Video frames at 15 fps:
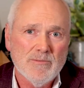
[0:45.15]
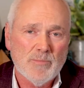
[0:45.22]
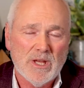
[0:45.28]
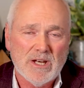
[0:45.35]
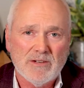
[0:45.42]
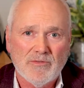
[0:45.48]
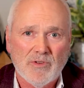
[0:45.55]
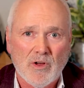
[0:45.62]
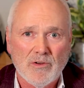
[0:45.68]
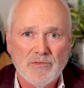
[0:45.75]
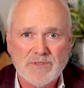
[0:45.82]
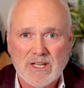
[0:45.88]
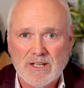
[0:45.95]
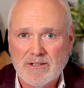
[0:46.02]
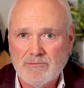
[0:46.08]
been
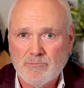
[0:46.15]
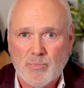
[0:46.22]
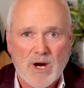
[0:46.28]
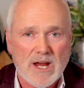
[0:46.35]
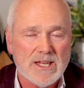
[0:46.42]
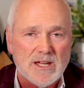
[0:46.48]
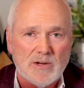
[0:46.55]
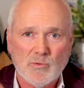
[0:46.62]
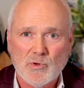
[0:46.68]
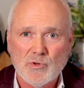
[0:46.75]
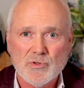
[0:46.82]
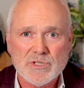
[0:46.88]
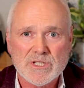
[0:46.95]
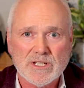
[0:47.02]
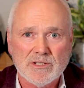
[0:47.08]
involved in breaking
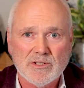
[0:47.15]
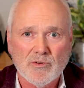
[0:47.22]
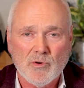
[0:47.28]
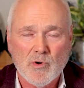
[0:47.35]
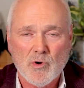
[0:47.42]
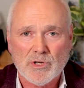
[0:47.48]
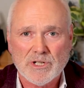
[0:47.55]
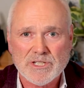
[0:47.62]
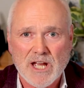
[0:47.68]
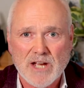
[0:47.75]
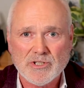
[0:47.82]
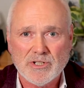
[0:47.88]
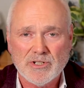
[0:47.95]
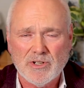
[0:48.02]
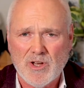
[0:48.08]
rules in your
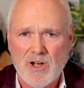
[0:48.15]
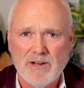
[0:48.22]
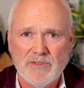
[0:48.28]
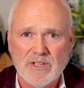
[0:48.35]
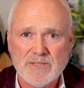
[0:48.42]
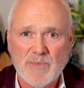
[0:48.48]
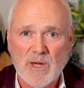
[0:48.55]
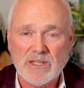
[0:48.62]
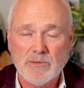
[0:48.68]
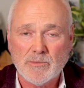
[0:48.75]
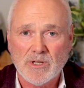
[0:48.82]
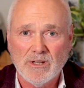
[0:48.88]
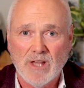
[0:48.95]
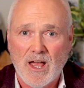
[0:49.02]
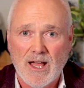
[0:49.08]
organisation, you kind of expect them
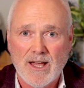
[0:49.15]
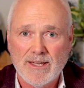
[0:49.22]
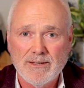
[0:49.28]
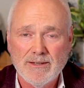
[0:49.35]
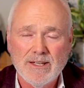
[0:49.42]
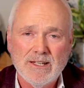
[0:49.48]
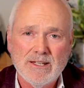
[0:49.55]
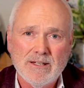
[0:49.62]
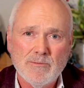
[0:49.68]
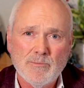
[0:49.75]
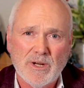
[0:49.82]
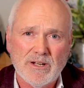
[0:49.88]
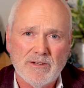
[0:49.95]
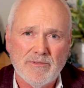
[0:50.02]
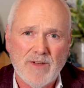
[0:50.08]
to lie.
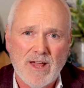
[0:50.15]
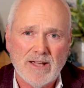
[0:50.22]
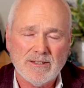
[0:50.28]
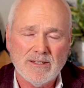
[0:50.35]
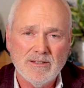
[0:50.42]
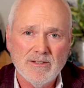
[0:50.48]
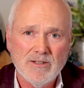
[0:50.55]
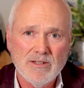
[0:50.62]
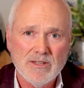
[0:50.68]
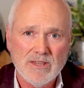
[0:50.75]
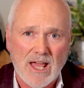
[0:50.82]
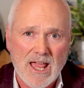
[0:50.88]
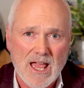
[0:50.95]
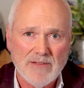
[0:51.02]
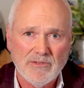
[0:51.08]
But in fact,
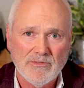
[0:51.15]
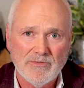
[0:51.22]
they have a